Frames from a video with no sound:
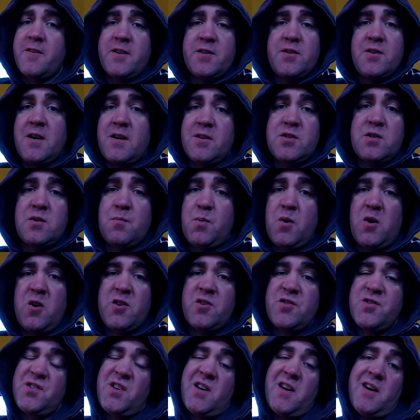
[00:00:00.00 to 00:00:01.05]
I
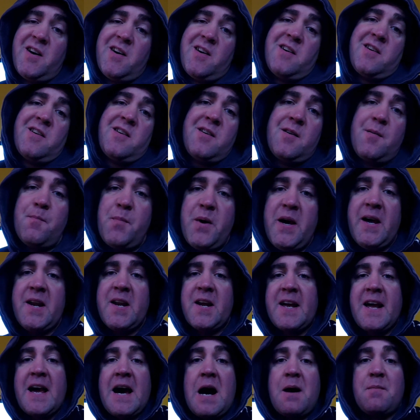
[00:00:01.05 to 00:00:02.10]
suppose being
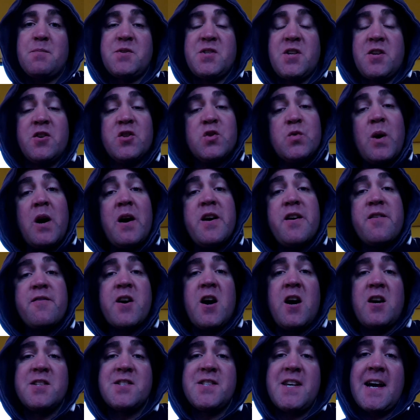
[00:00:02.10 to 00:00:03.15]
a captain as well, you've
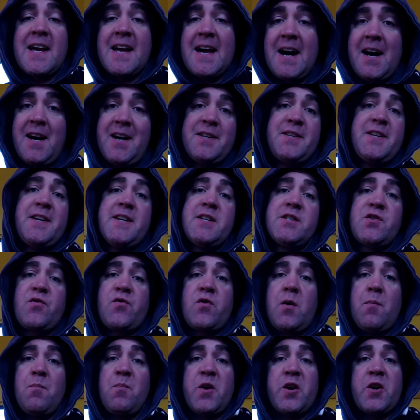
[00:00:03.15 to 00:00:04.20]
got to take ideas
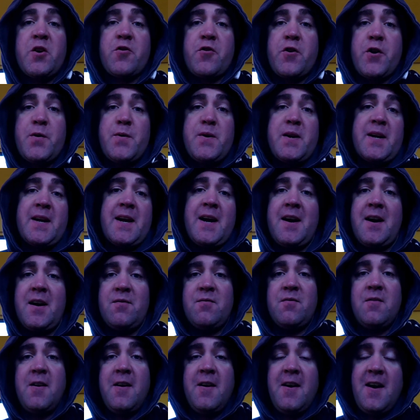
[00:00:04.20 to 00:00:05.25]
from the crew. You
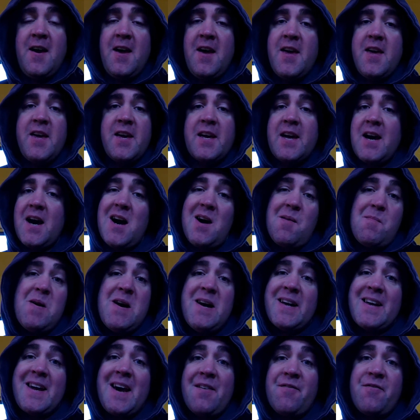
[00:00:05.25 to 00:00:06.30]
can't
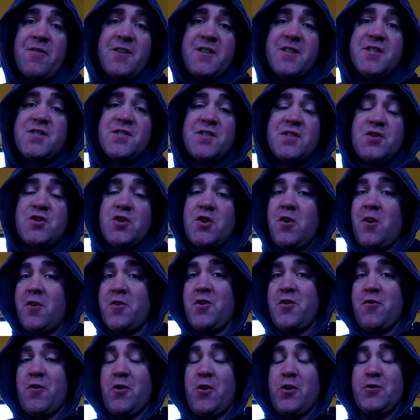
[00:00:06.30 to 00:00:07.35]
make every decision on
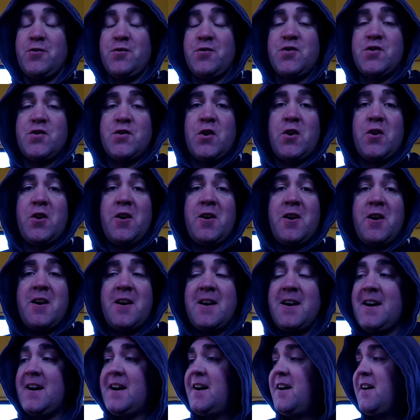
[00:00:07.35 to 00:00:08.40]
your own. So
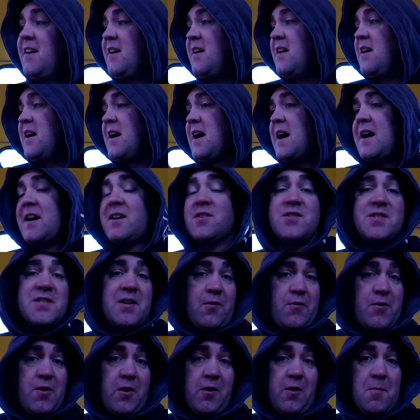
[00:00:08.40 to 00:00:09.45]
I'll
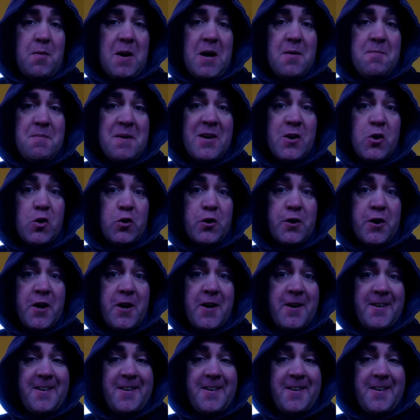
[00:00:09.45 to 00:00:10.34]
tell you all about my cooker.